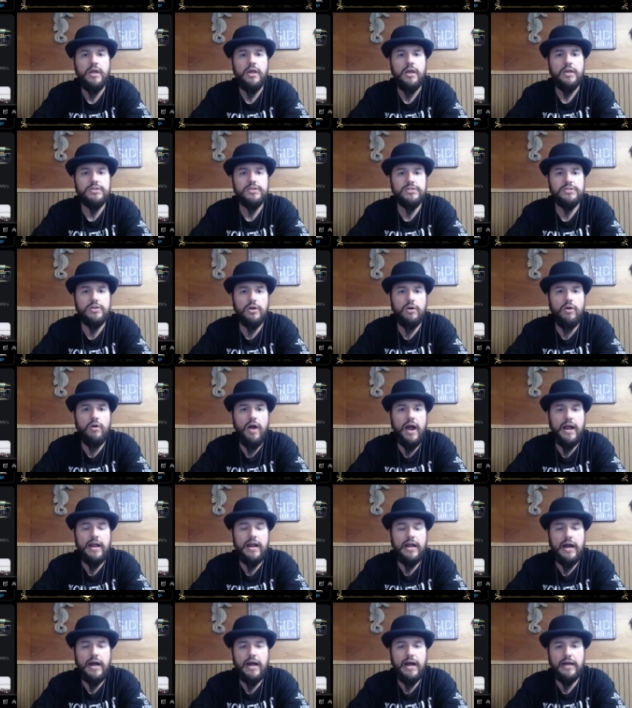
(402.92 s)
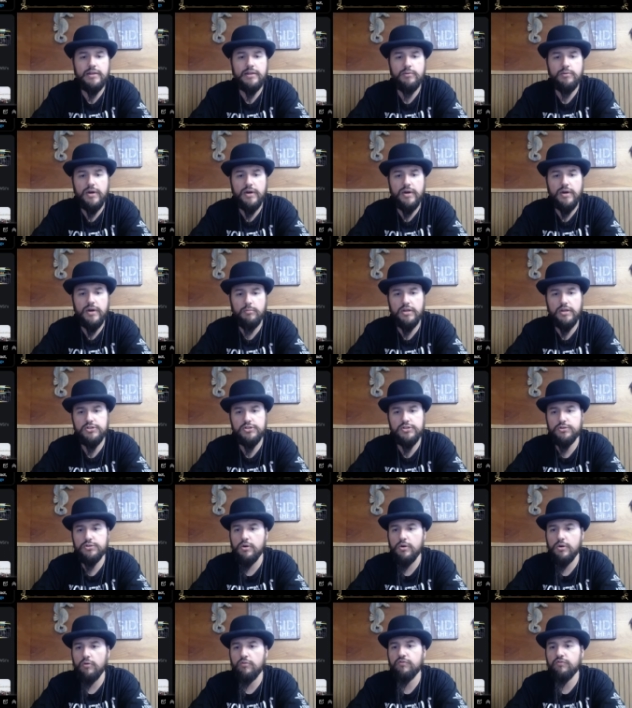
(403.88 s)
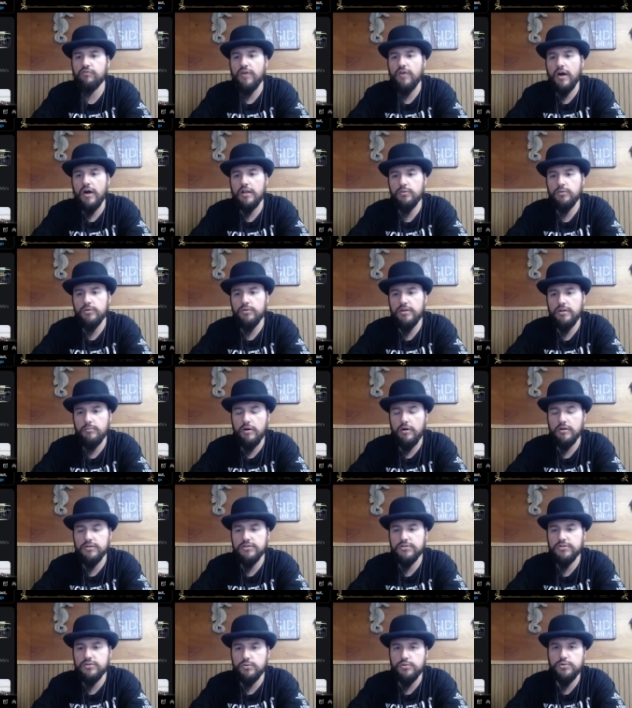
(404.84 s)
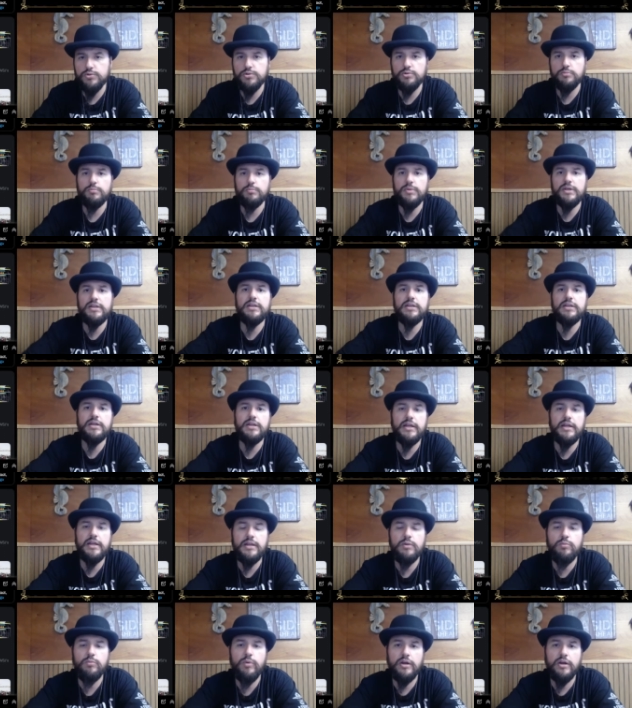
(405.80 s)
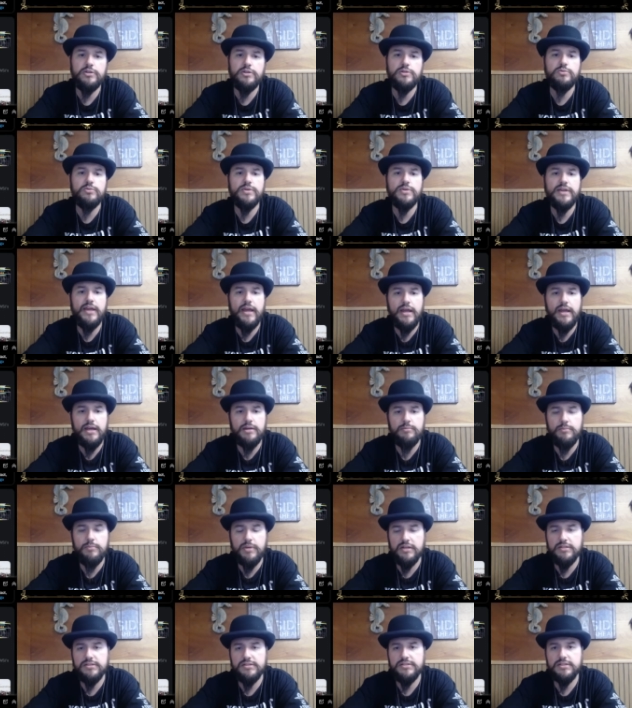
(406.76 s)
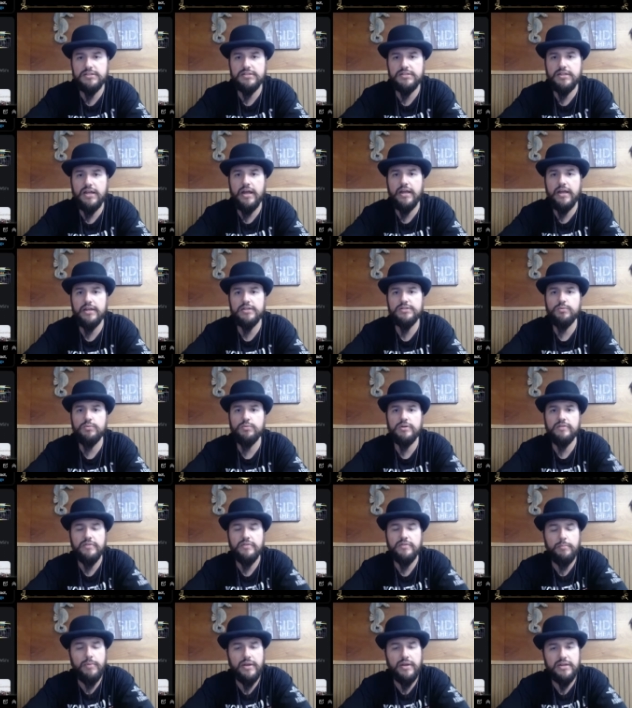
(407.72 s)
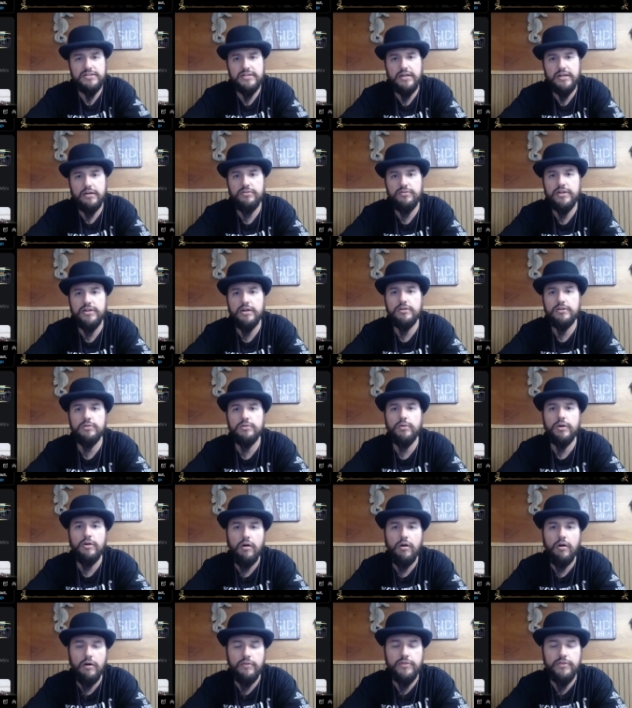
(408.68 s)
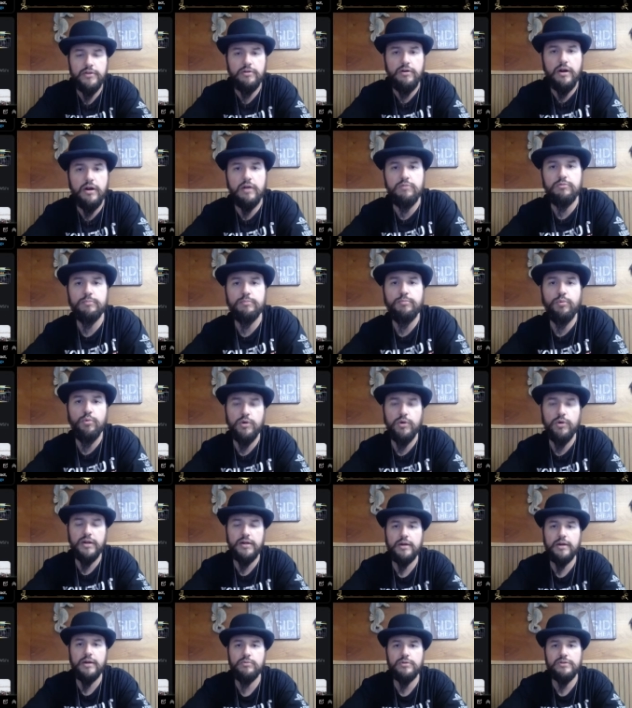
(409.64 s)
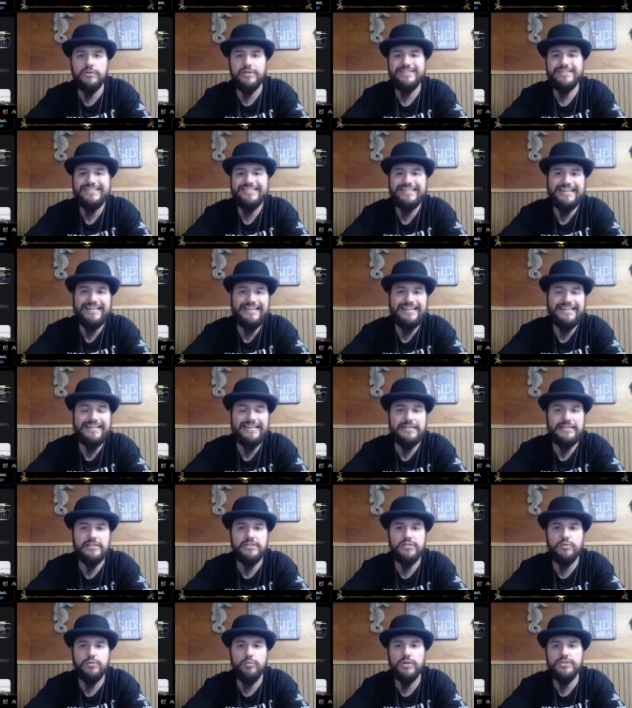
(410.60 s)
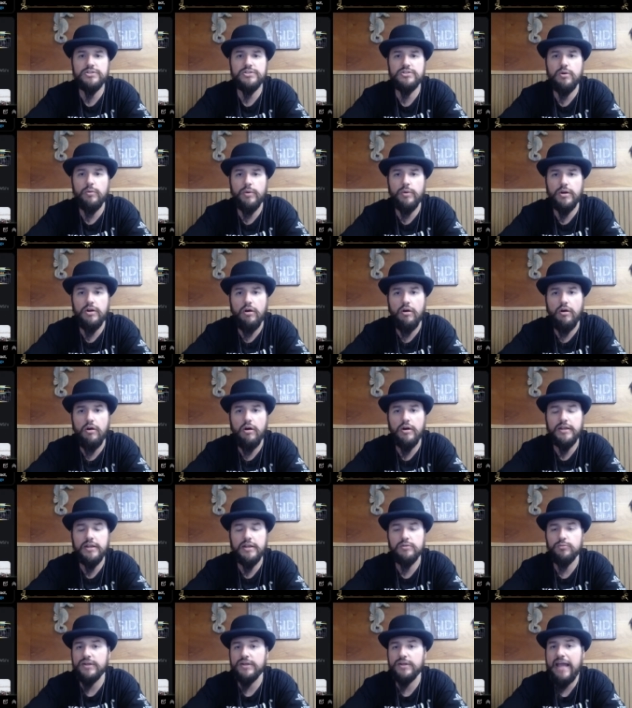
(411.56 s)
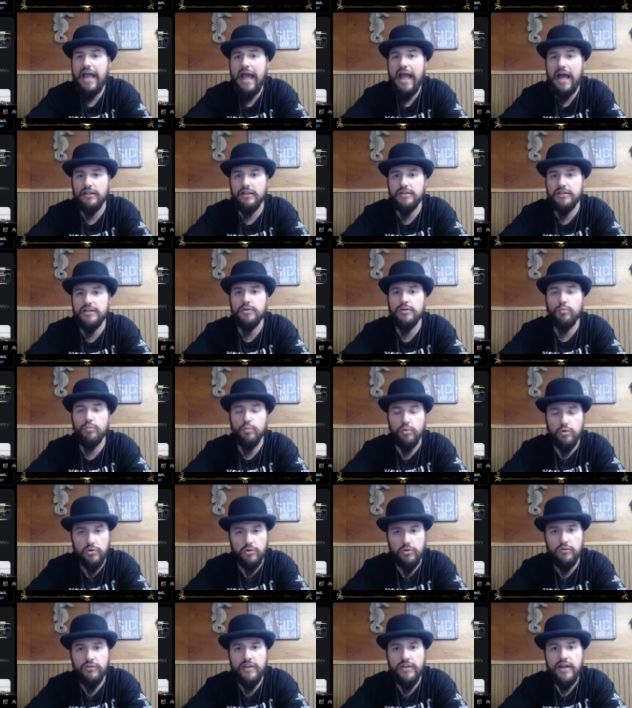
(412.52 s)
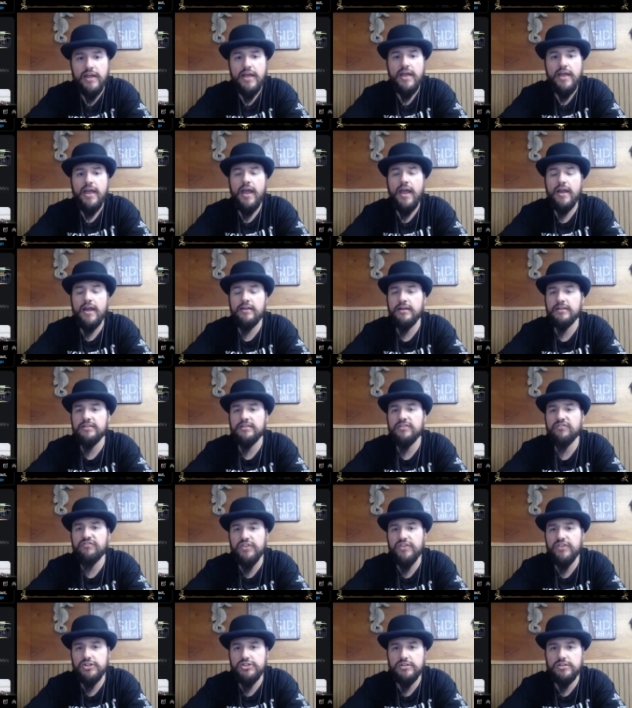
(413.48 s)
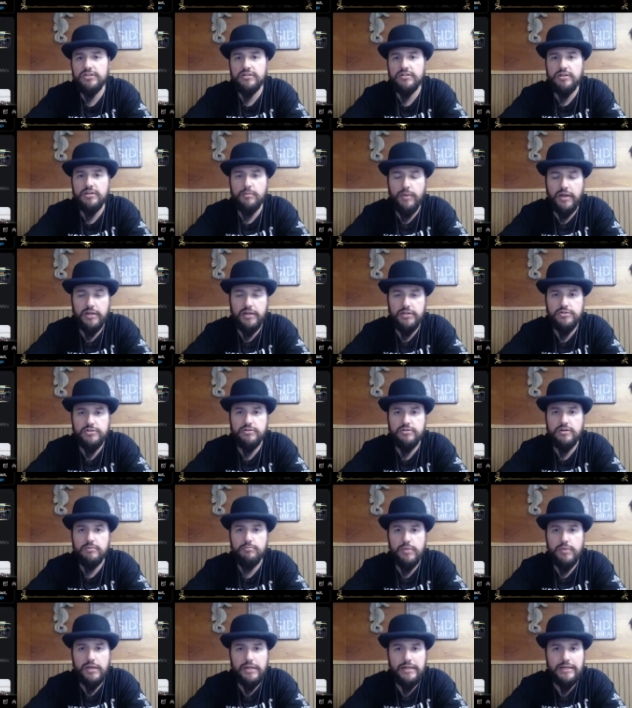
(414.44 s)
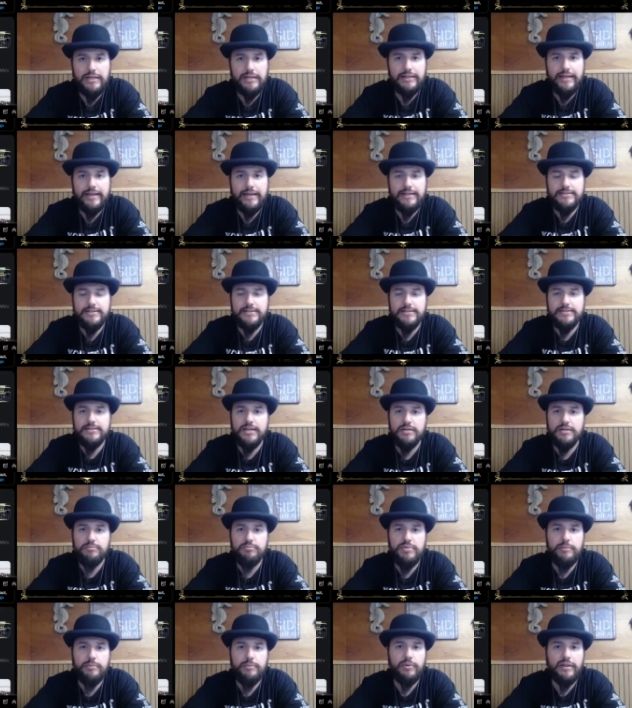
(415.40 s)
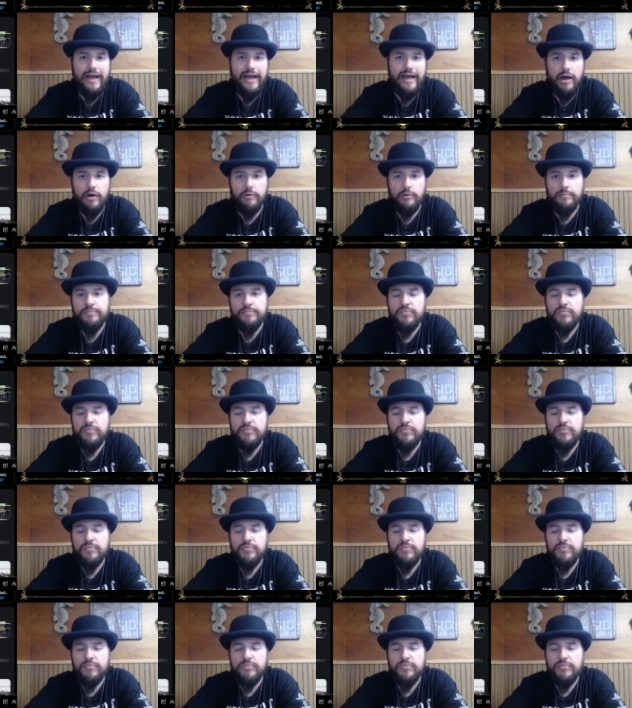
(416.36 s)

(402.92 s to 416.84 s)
So I highly recommend you go follow him on social media anywhere you can because this guy is one of the best out there doing on the ground reporting reporting and really digging into what's going on in reality world and not the fiction that the mainstream media likes to send people out.